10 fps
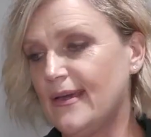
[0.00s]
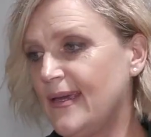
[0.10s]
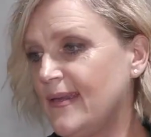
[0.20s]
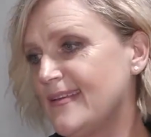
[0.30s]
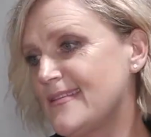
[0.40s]

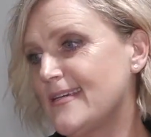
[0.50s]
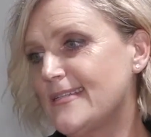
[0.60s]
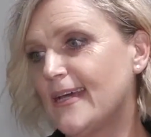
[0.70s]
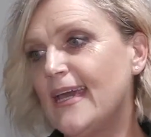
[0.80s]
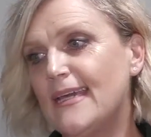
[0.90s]
And as they
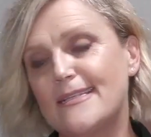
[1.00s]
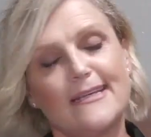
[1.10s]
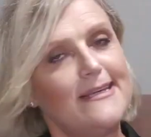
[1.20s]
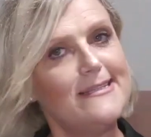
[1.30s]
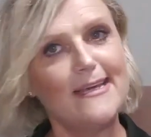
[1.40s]
say, it's
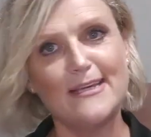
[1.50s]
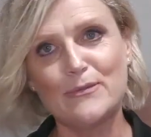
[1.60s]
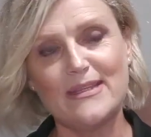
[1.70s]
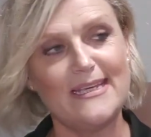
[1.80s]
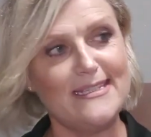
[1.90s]
easy as
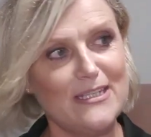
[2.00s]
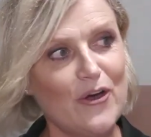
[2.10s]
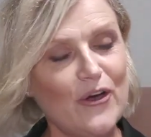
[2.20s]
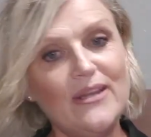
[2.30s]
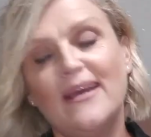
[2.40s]
with easy
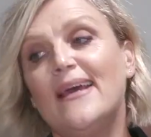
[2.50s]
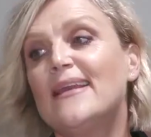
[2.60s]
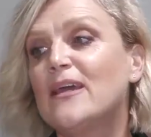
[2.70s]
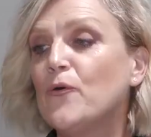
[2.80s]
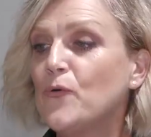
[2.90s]
coat.
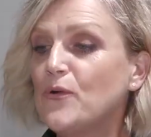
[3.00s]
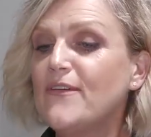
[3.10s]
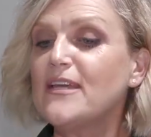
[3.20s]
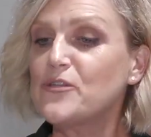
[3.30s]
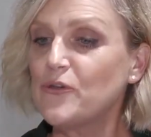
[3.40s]
Now, all of
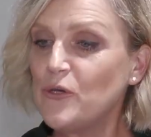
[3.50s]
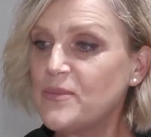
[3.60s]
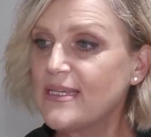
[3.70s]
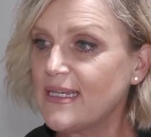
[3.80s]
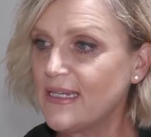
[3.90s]
our
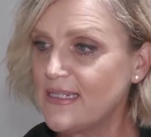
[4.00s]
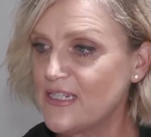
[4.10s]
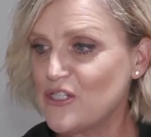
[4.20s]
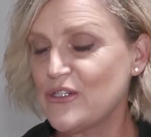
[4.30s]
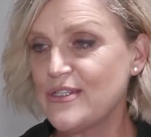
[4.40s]
terms and
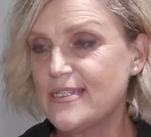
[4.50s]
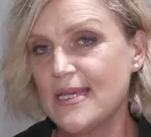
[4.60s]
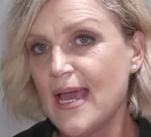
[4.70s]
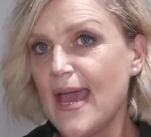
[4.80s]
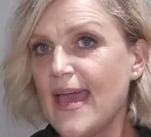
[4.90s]
conditions
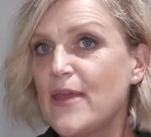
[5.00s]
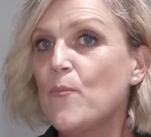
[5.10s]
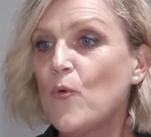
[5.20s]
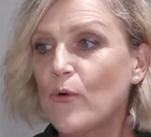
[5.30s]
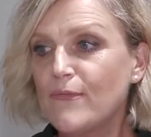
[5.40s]
and
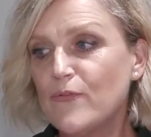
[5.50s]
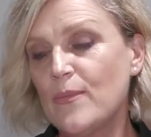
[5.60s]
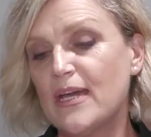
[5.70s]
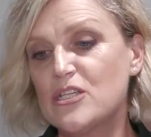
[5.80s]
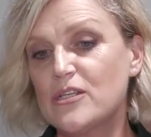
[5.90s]
more
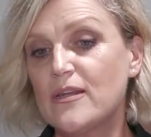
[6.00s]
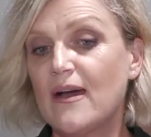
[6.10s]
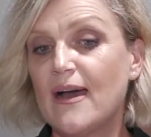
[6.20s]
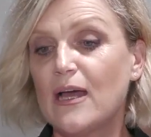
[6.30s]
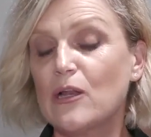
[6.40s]
information
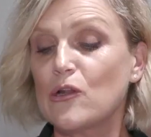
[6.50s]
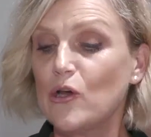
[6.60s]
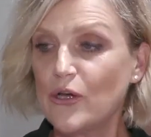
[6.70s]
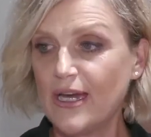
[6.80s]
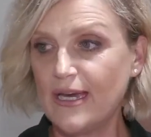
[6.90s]
are
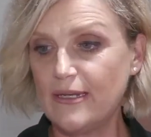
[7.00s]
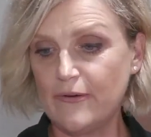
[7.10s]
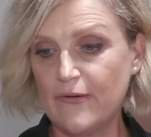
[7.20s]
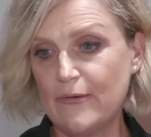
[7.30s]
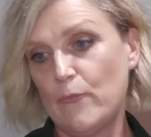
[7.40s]
located
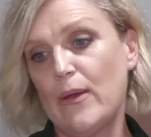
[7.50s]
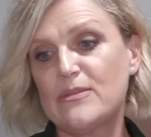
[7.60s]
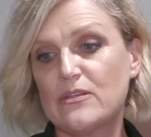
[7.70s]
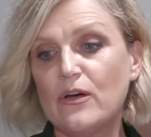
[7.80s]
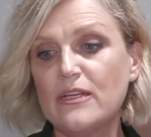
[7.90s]
on our
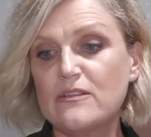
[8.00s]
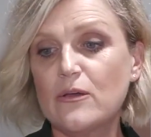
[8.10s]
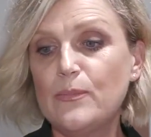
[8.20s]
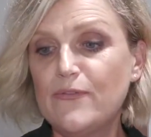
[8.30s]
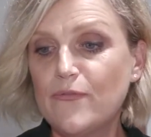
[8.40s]
website.
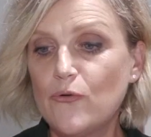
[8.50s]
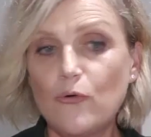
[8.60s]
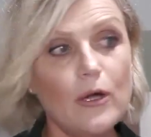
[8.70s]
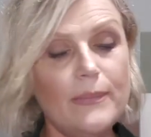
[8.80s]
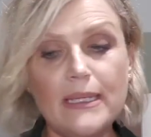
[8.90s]
So
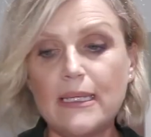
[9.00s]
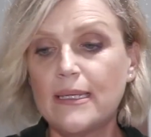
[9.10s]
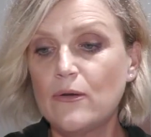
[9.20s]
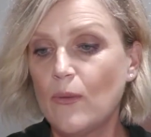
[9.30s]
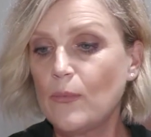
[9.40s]
before I
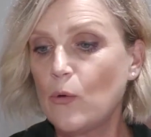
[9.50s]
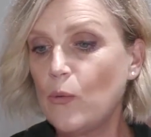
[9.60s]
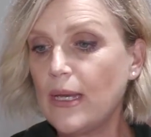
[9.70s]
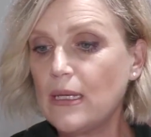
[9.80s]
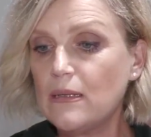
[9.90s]
begin, I'm
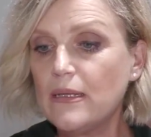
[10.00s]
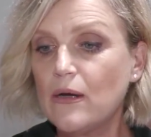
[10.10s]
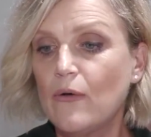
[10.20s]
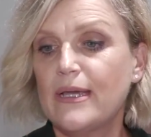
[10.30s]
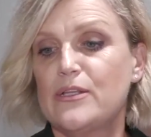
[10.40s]
quickly
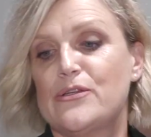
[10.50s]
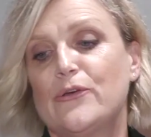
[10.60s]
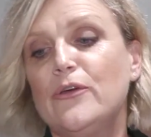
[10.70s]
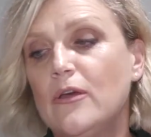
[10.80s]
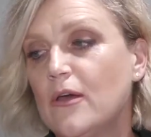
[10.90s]
going
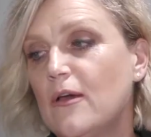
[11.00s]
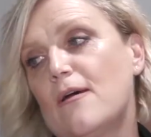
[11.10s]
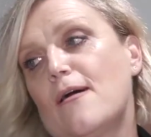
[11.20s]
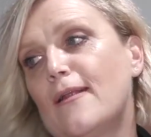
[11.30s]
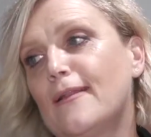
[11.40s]
to,
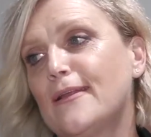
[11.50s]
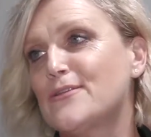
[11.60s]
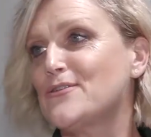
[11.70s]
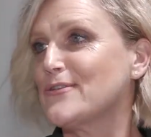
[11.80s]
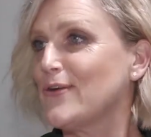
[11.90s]

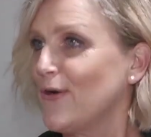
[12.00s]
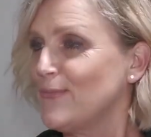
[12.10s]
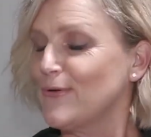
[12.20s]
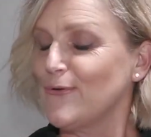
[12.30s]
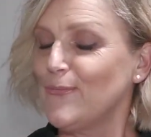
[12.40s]
let's just
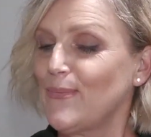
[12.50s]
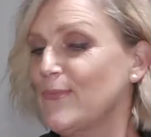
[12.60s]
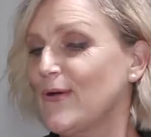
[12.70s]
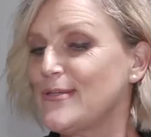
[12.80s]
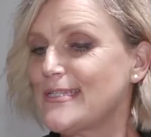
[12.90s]
hope it all
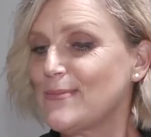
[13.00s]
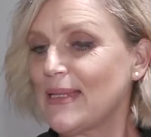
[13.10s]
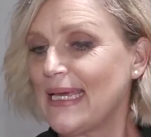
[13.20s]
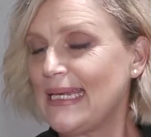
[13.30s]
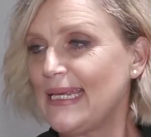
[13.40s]
goes to
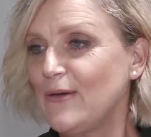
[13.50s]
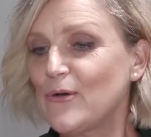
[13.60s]
plan here.